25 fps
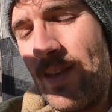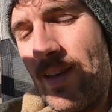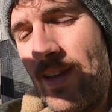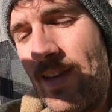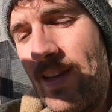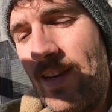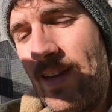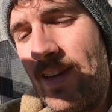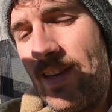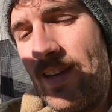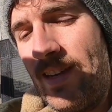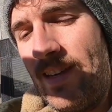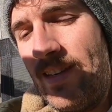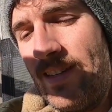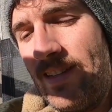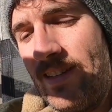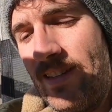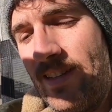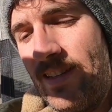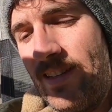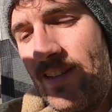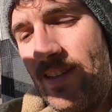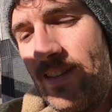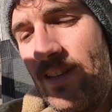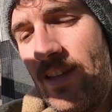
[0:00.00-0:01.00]
And
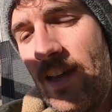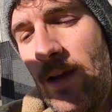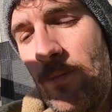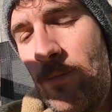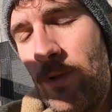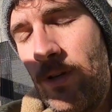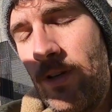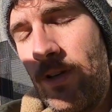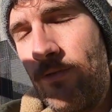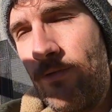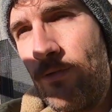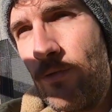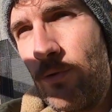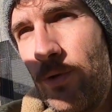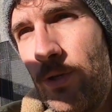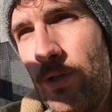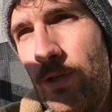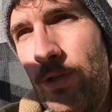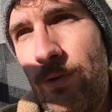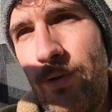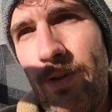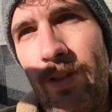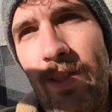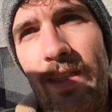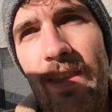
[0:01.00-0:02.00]
I'm looking forward to
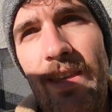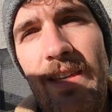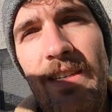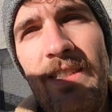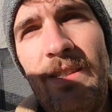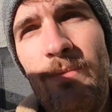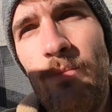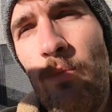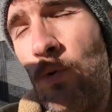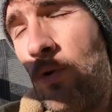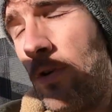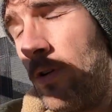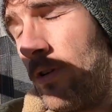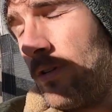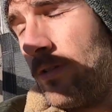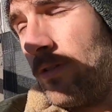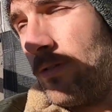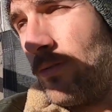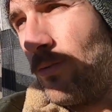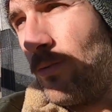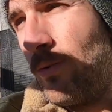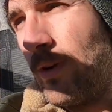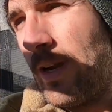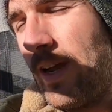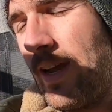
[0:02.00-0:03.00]
doing this more
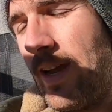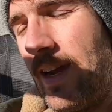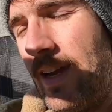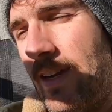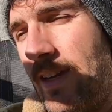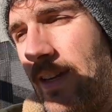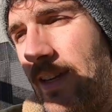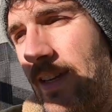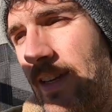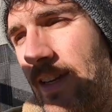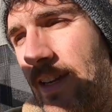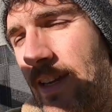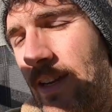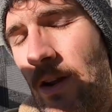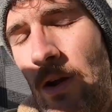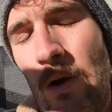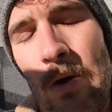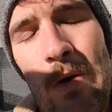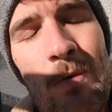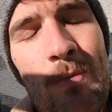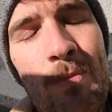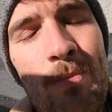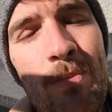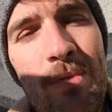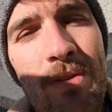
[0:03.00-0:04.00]
when I get
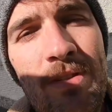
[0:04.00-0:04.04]
home.